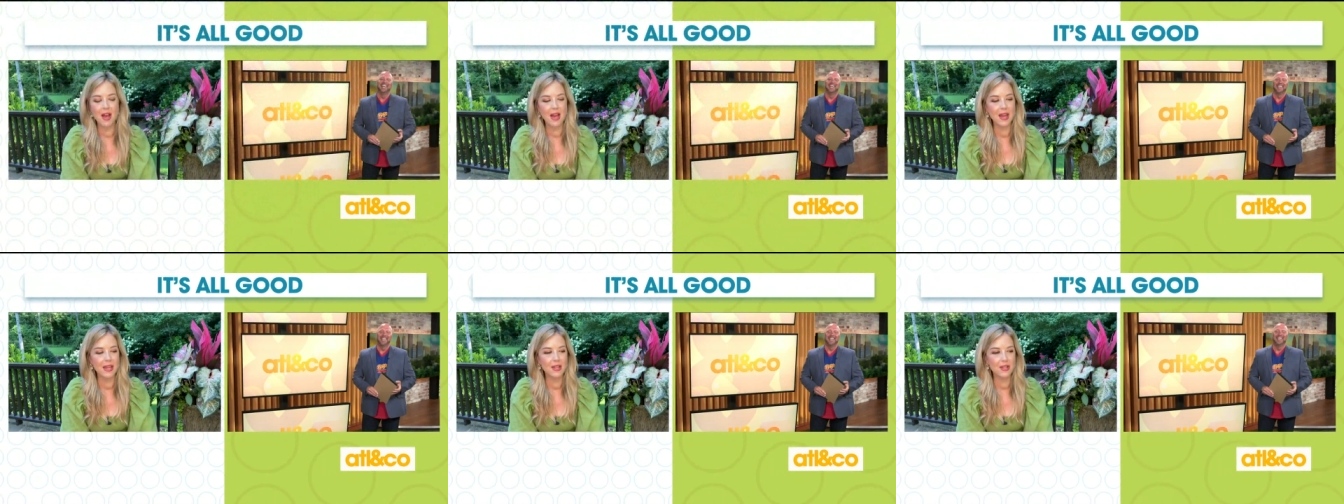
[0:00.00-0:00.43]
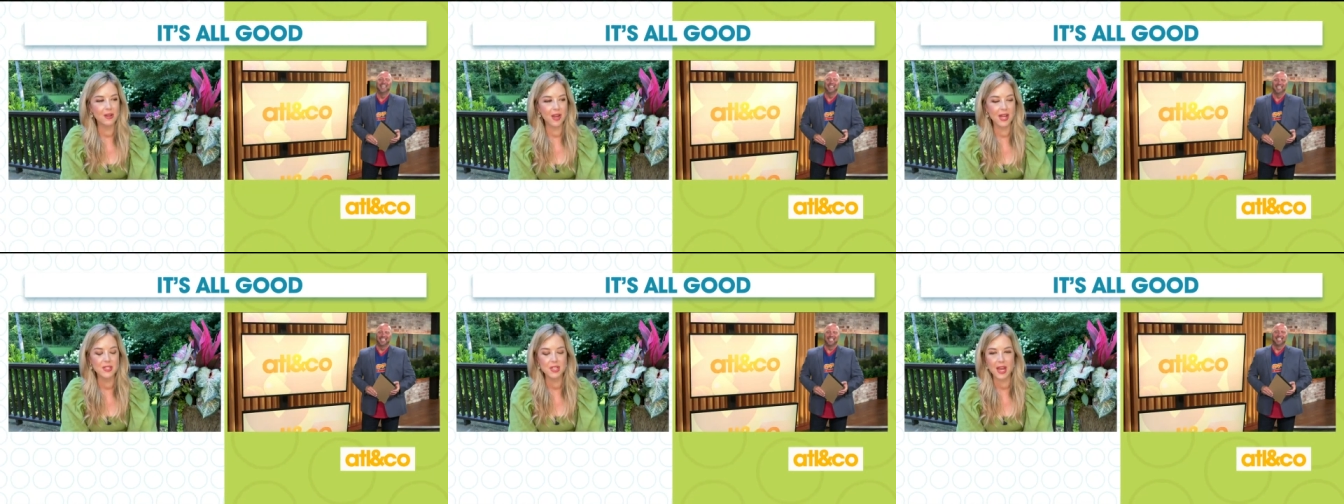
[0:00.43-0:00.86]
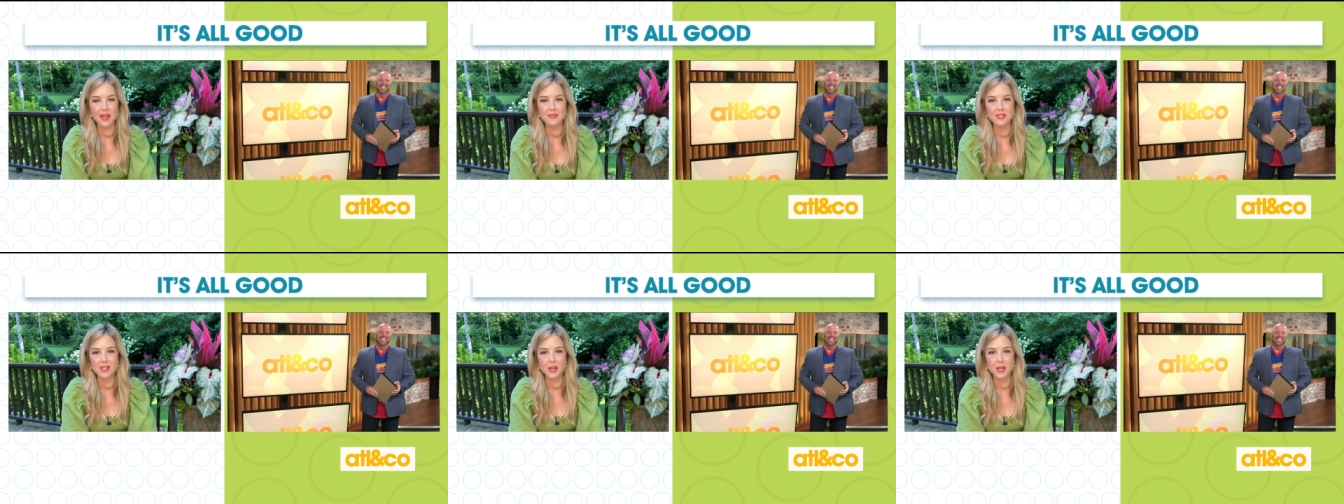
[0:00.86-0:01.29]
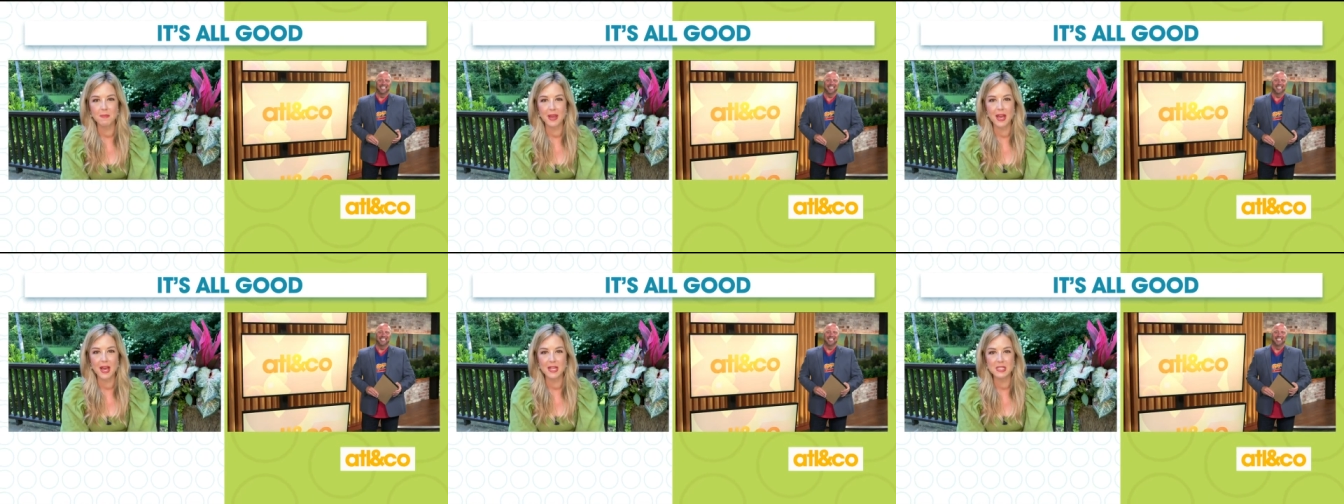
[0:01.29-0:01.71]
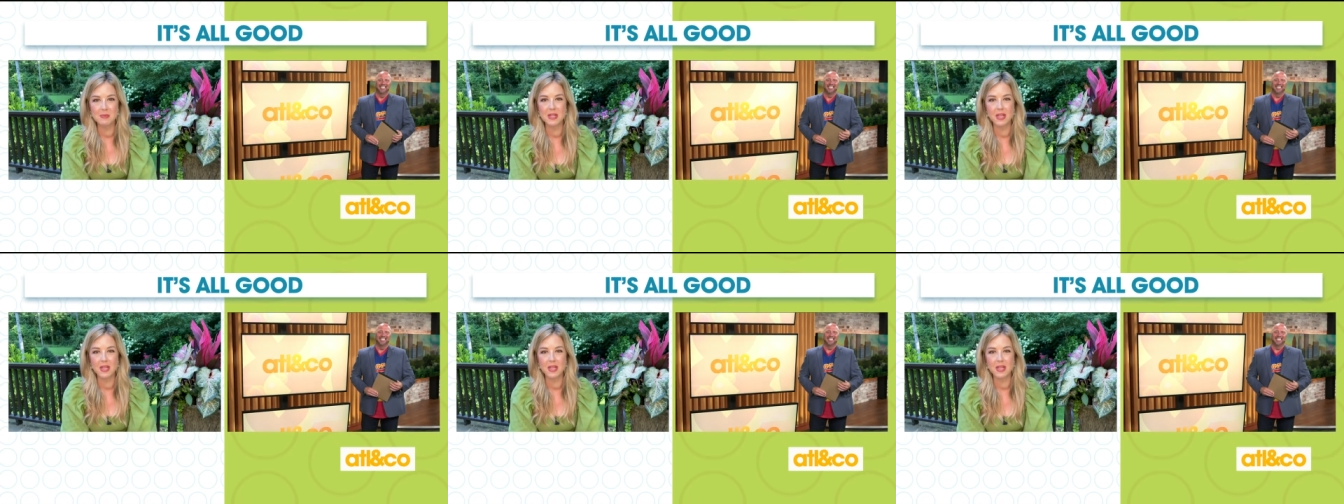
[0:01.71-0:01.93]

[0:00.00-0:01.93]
I crash. I have to tell you, my husband